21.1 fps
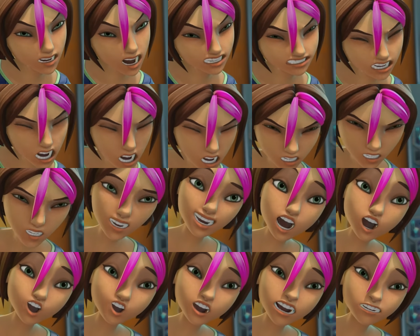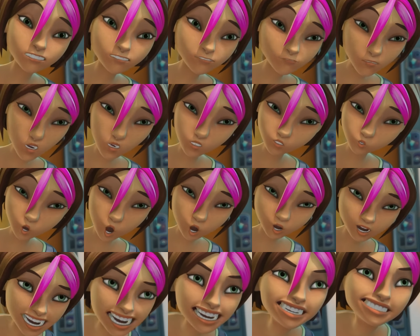It's not there anymore, though,
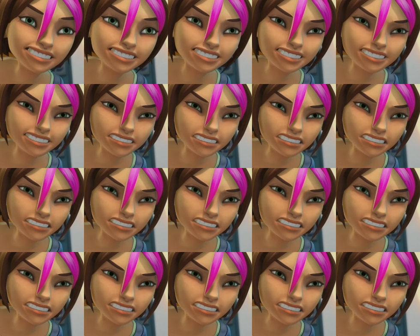is it?